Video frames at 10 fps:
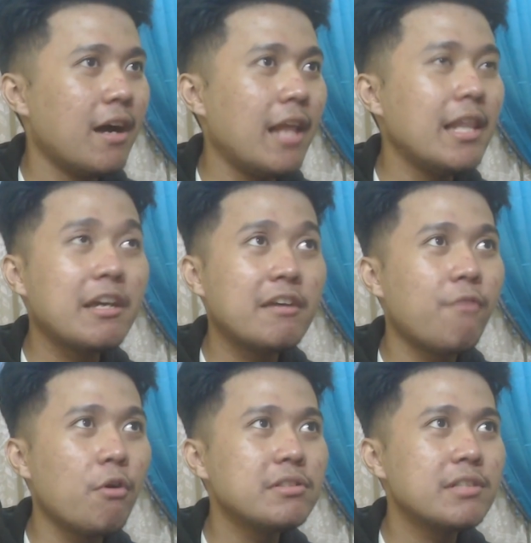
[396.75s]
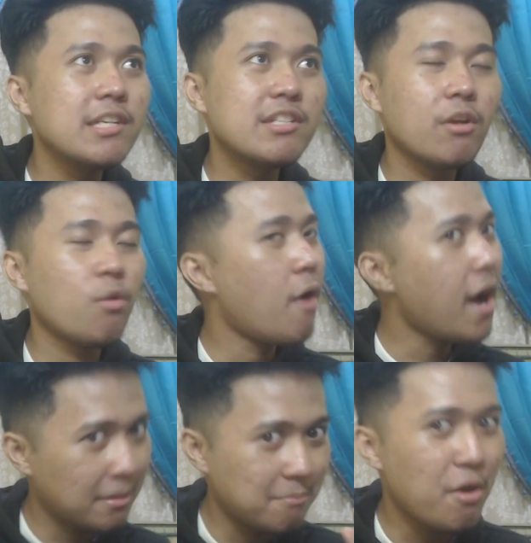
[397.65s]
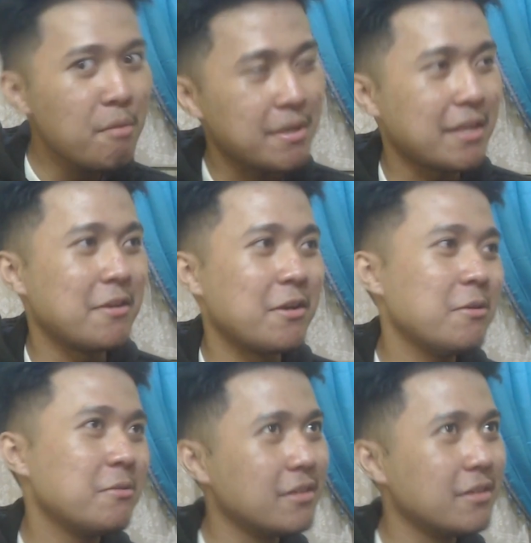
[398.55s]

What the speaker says: I like her voice. She's quite mommy, you know.